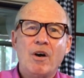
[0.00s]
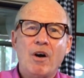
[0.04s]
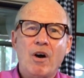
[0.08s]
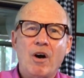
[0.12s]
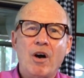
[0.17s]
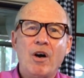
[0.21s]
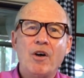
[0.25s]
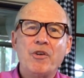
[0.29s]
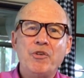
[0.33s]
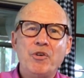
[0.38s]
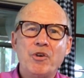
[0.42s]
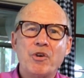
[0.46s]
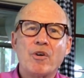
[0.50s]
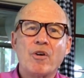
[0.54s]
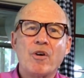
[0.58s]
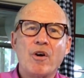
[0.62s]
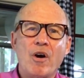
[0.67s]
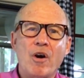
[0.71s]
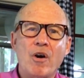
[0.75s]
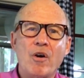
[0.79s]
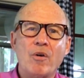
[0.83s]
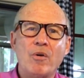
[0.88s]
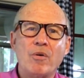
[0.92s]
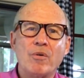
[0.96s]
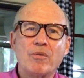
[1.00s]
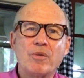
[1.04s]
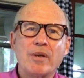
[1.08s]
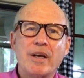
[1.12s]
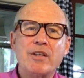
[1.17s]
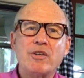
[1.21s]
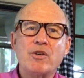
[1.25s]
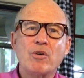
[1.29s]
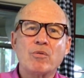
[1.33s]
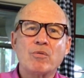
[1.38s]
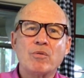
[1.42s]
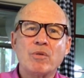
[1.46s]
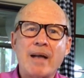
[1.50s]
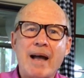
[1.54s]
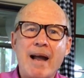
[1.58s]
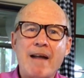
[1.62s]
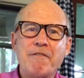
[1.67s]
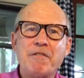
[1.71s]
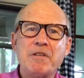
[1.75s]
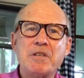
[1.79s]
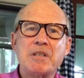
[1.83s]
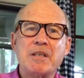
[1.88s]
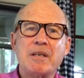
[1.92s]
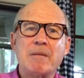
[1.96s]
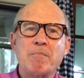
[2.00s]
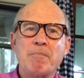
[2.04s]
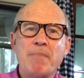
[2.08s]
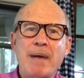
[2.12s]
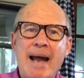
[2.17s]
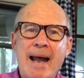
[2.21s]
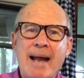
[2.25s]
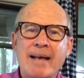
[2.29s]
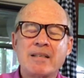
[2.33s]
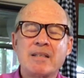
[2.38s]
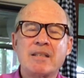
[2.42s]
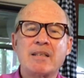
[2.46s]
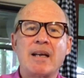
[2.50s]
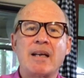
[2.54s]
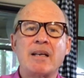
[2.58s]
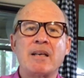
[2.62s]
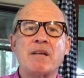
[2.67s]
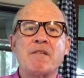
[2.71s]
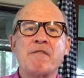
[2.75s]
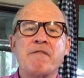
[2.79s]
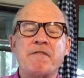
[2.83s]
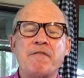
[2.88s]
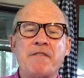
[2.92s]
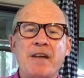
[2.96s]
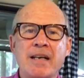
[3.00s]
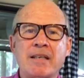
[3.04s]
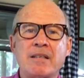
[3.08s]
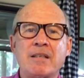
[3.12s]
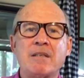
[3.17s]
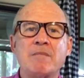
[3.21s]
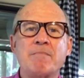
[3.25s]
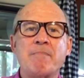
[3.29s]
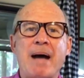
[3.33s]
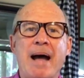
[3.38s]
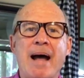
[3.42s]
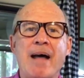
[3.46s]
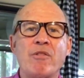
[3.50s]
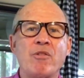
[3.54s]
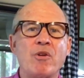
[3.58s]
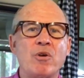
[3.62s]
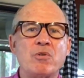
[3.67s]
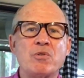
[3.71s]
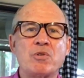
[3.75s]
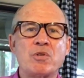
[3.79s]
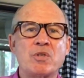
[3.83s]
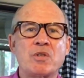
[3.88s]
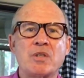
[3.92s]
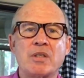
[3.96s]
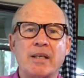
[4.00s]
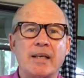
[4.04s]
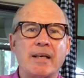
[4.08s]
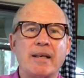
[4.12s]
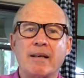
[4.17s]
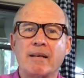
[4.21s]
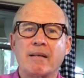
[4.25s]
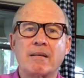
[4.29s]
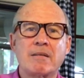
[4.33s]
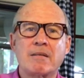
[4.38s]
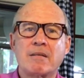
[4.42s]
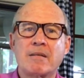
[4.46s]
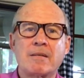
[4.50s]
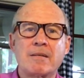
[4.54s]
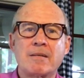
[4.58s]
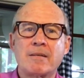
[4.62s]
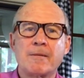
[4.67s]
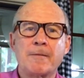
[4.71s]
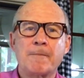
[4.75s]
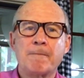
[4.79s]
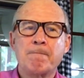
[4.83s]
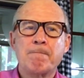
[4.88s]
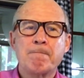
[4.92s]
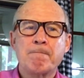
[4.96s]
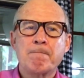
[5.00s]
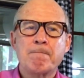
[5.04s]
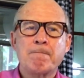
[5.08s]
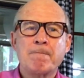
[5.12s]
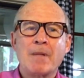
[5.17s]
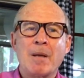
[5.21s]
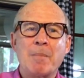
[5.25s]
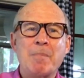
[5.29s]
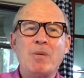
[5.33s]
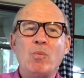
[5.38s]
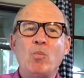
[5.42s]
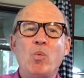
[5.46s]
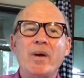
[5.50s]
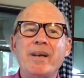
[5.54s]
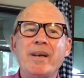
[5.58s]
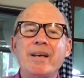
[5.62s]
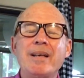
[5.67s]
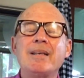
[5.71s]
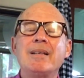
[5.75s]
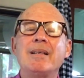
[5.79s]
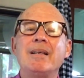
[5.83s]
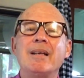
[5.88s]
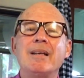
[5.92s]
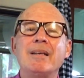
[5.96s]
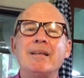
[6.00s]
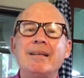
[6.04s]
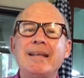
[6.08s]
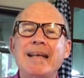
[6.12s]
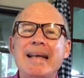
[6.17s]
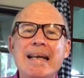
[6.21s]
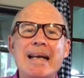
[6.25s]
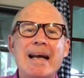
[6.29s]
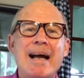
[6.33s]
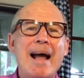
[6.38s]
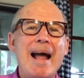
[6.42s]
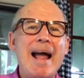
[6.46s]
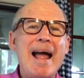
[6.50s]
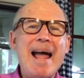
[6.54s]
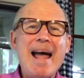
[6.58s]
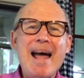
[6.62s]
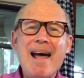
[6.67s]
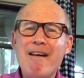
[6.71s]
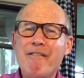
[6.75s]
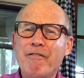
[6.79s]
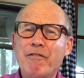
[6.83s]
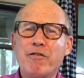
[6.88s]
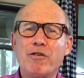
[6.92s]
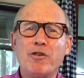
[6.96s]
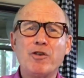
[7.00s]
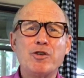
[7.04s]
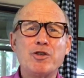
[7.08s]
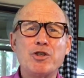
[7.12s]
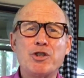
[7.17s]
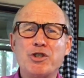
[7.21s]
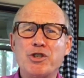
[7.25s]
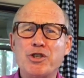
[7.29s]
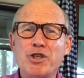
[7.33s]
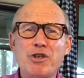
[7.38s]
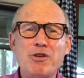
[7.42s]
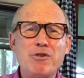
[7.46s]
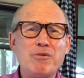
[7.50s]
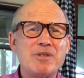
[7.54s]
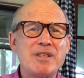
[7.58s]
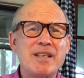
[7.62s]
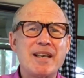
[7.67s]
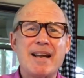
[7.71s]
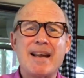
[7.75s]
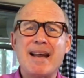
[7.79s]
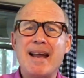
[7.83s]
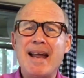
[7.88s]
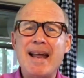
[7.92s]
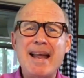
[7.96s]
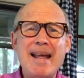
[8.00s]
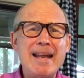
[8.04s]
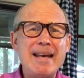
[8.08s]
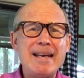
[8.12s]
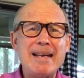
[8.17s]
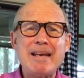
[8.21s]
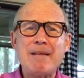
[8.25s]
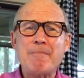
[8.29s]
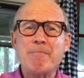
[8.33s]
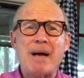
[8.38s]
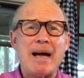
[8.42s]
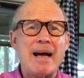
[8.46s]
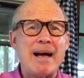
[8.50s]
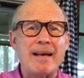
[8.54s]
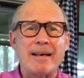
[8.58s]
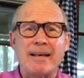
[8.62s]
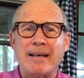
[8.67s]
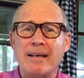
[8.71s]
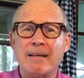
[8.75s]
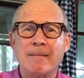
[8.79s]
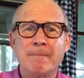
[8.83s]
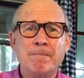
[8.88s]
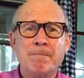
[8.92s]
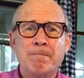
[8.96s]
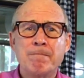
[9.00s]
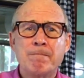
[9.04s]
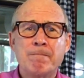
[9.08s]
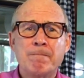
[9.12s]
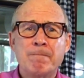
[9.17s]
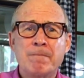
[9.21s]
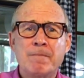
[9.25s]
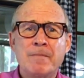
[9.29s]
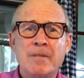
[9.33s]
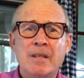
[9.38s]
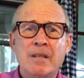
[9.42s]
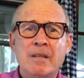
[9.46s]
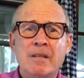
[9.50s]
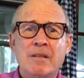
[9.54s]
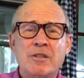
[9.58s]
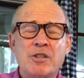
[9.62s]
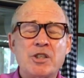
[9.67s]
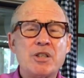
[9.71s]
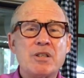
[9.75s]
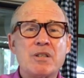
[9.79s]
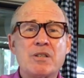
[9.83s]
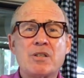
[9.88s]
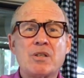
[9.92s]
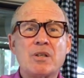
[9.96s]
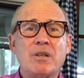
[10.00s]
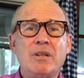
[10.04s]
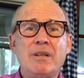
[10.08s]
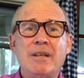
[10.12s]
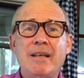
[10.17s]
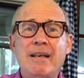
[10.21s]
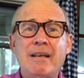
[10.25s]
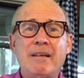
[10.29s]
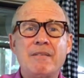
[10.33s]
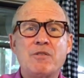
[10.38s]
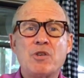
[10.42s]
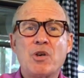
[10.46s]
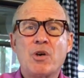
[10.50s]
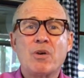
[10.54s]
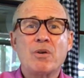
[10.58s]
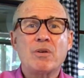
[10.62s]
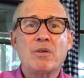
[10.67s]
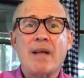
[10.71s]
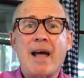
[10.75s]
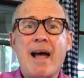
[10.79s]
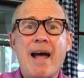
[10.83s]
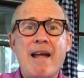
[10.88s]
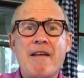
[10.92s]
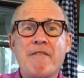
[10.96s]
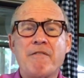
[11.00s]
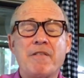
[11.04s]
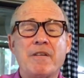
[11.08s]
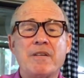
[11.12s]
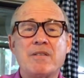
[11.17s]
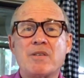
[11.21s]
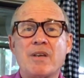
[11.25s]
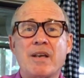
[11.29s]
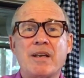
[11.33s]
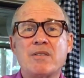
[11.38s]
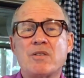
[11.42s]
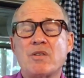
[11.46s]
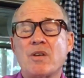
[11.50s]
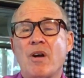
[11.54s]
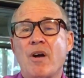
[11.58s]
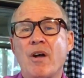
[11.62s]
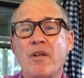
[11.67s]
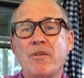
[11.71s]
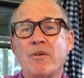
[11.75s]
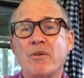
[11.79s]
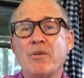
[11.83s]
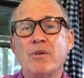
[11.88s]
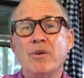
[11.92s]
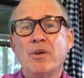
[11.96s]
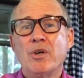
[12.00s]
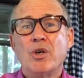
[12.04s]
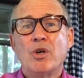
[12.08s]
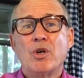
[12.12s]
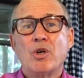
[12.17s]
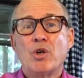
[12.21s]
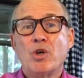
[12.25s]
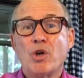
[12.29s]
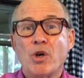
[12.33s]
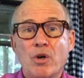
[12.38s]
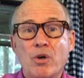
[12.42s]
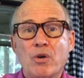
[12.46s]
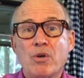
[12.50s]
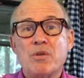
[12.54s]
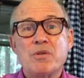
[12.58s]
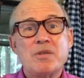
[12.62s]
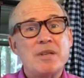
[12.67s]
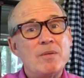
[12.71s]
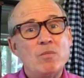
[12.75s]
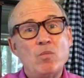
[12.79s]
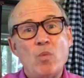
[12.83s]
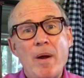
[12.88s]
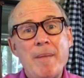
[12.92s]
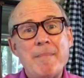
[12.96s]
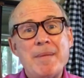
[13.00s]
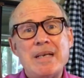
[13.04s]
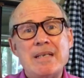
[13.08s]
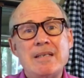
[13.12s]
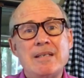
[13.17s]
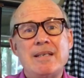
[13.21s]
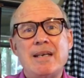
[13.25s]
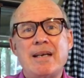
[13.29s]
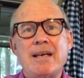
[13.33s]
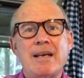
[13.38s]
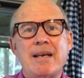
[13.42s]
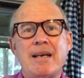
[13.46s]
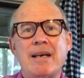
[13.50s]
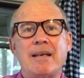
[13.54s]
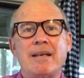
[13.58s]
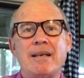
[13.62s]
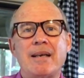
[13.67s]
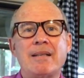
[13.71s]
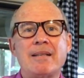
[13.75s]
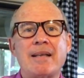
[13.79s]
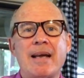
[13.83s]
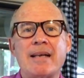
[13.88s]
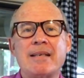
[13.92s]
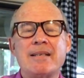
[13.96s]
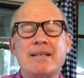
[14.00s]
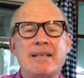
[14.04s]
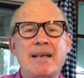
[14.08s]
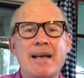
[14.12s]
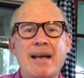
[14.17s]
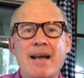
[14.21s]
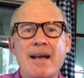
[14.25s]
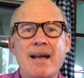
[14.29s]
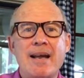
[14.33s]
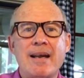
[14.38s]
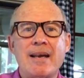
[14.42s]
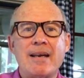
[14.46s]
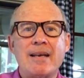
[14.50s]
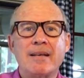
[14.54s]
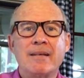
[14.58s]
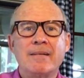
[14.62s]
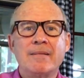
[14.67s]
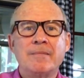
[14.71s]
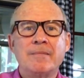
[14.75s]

on your own and your life is impacted and affected by those things. I mean, what did Leah ever do to anybody? She just lived her life as, as other girls and women did in that day.